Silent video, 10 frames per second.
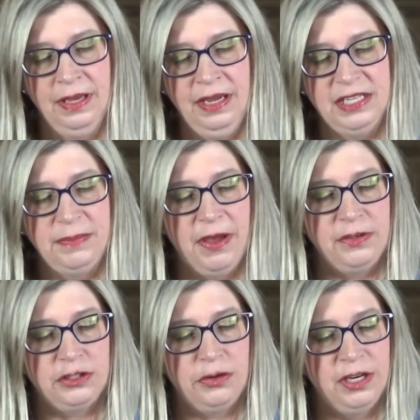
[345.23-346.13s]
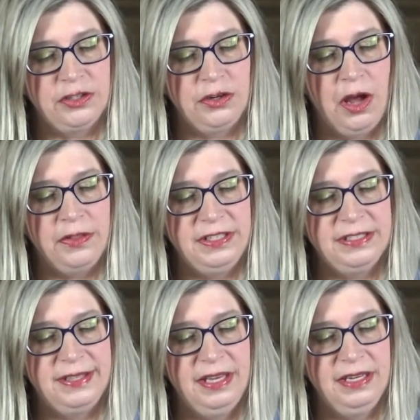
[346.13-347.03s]
His mother treasured all
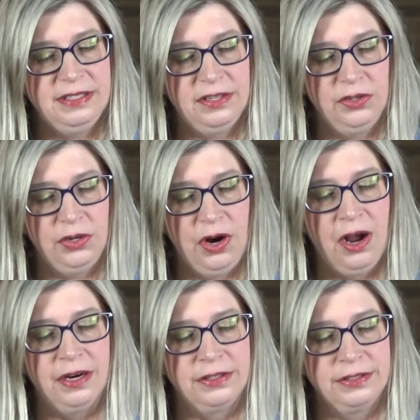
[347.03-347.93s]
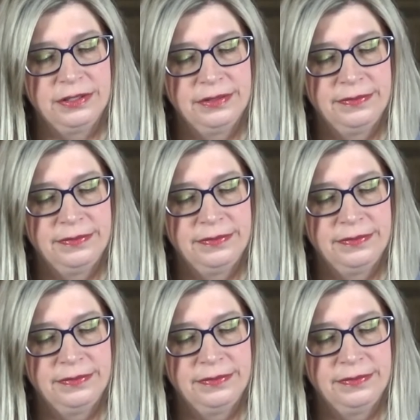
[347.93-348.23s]
these things in her heart.